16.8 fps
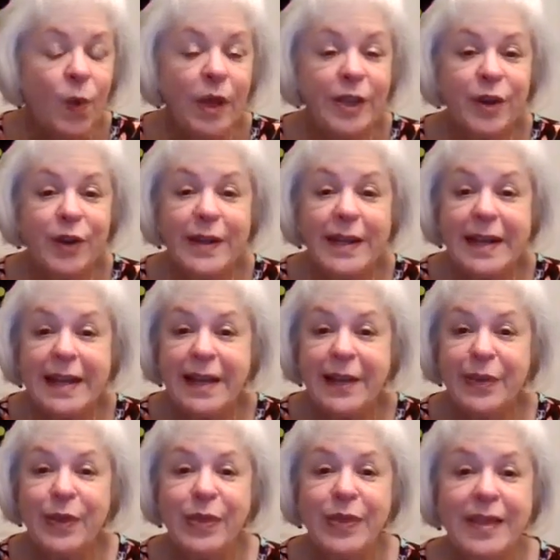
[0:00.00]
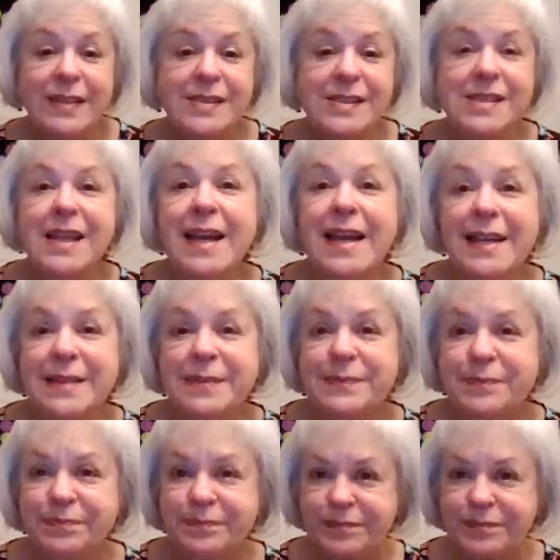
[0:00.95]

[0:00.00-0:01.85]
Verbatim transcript: while you're getting other things done.